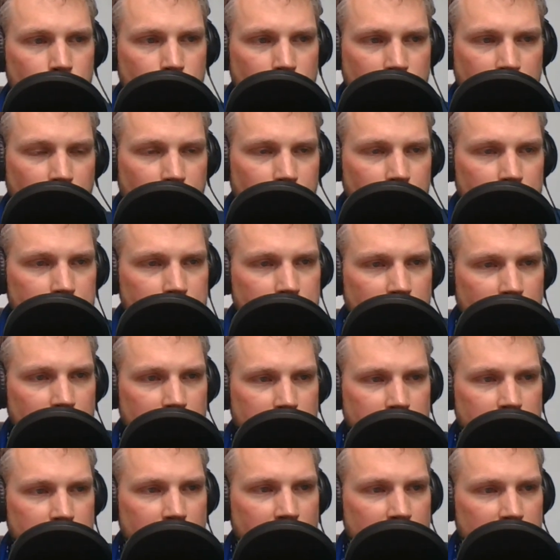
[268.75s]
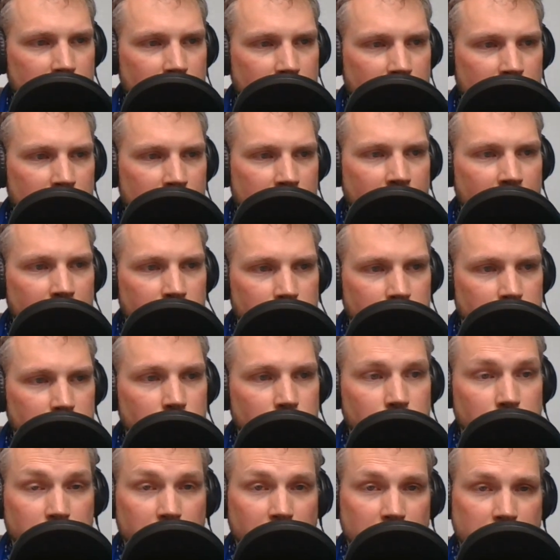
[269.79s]
one of the first things that they have us
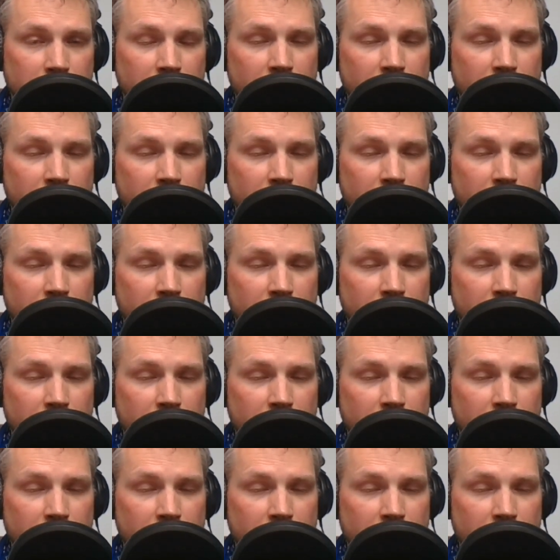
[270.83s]
do is they